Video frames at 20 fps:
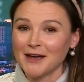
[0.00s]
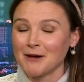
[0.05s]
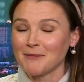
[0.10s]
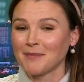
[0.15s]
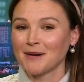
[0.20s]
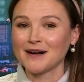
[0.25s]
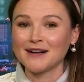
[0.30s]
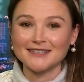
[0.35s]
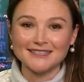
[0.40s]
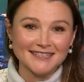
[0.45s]

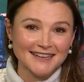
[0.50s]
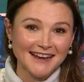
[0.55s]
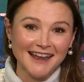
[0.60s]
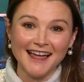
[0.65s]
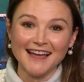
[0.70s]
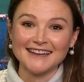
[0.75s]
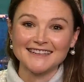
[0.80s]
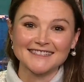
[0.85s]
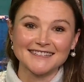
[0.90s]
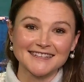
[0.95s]

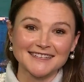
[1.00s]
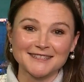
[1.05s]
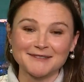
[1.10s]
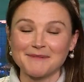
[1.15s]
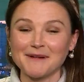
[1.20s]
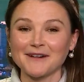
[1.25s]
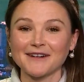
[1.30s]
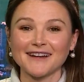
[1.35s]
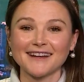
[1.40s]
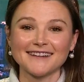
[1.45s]
personalized
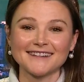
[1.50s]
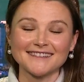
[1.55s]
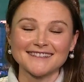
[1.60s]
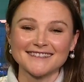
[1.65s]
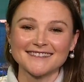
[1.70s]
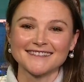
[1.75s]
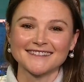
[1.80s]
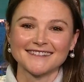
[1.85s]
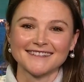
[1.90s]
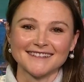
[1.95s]
experience.